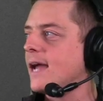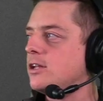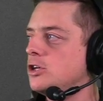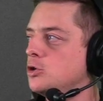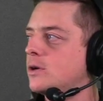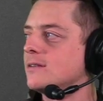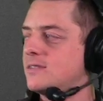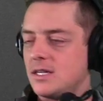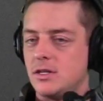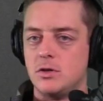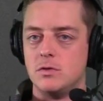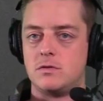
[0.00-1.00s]
do you
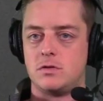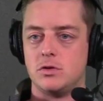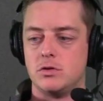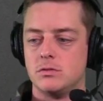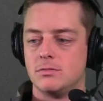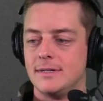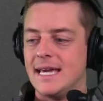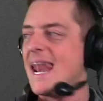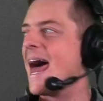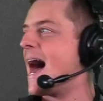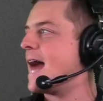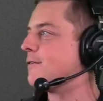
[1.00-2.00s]
continue to get
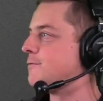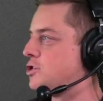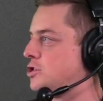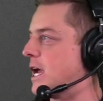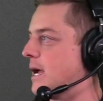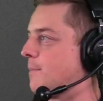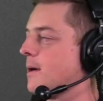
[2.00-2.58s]
out of shape?